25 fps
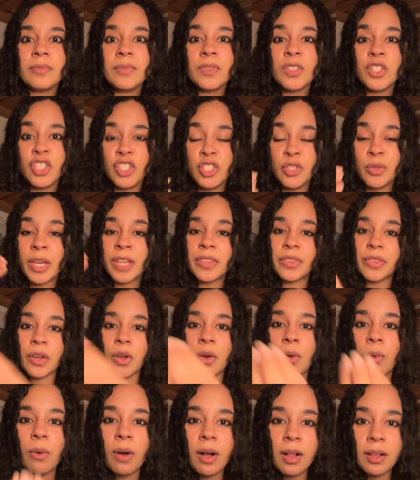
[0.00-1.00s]
You get the
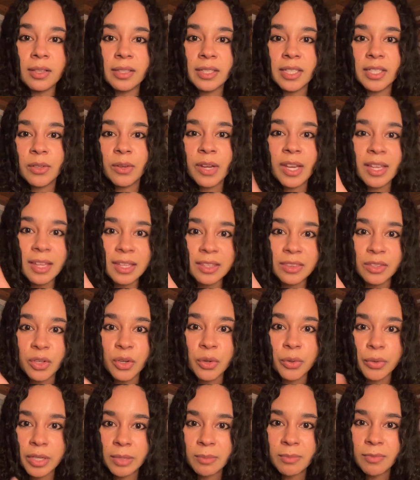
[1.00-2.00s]
quality, you get like the
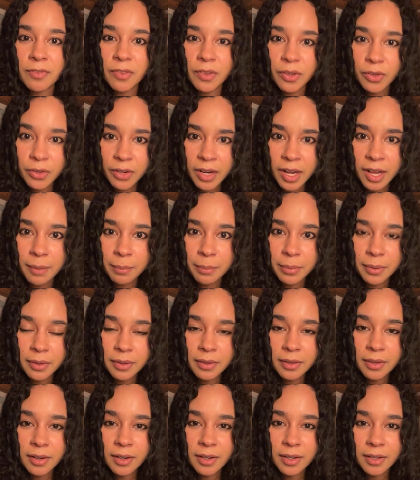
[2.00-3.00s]
cream of the crop,
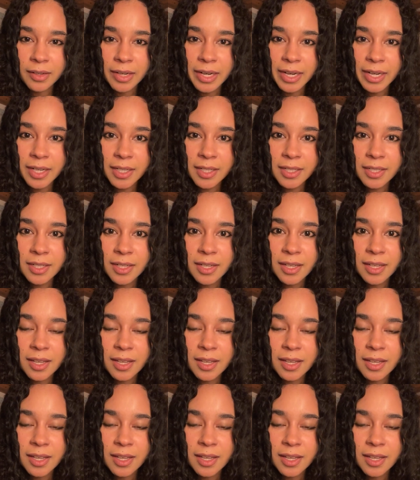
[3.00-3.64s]
right?